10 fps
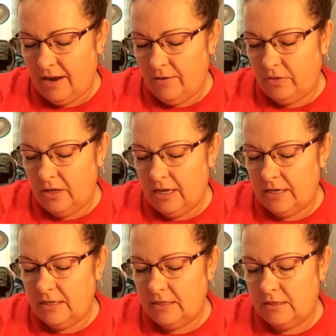I don't think
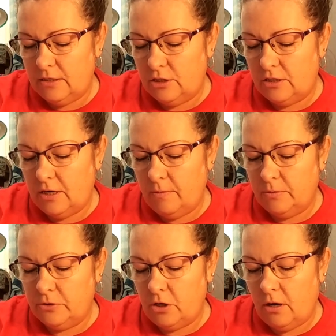I did such a
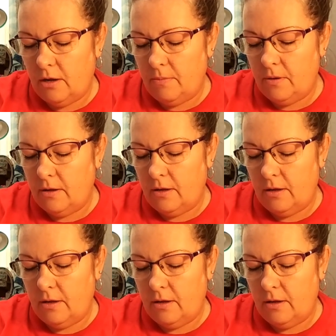terrible job.